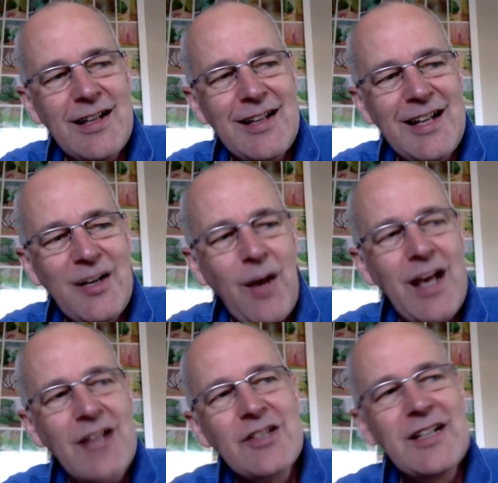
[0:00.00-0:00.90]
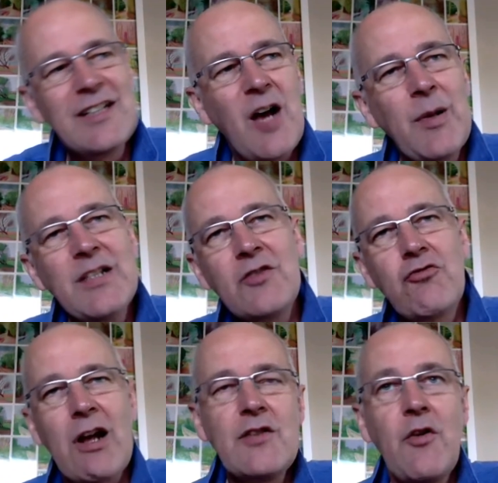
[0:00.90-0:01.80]
in a way, it's just an example, isn't it, of
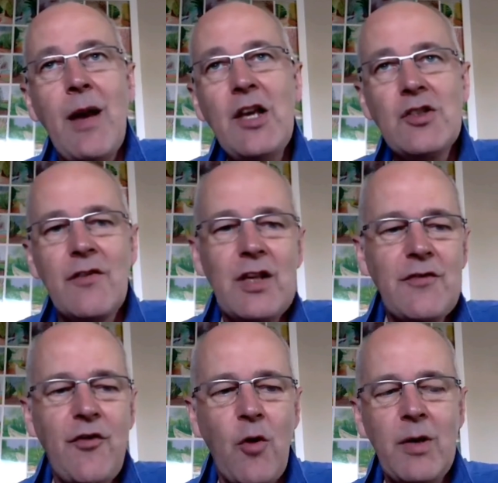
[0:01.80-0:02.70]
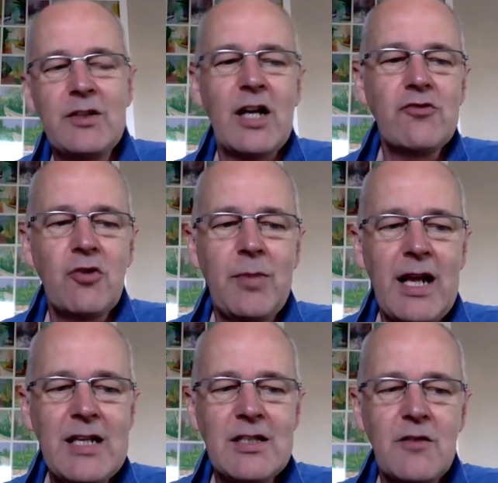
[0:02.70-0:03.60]
transformation of these former industrial
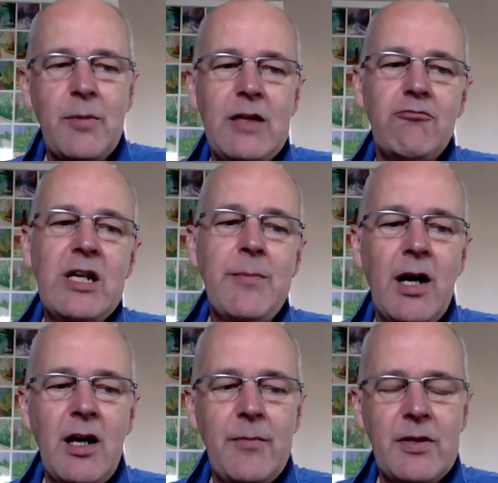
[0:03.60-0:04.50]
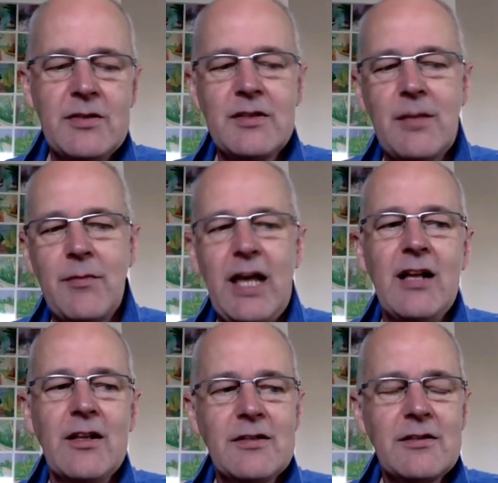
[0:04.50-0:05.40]
places of being repurposed to something
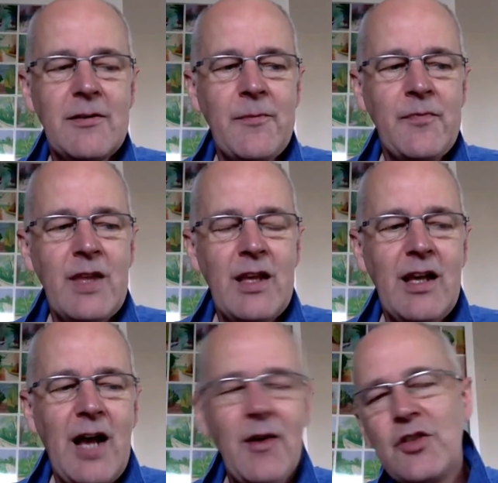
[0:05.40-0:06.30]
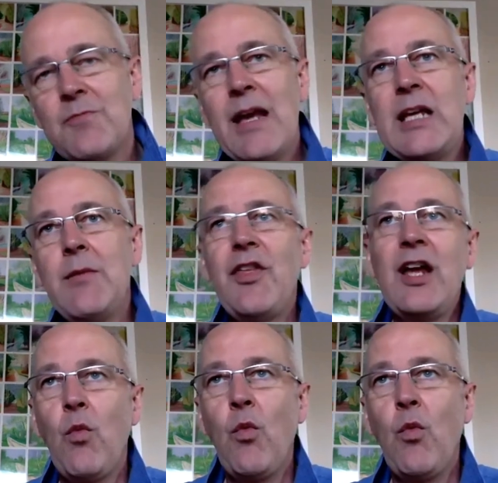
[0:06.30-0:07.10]
else. It's just making me think,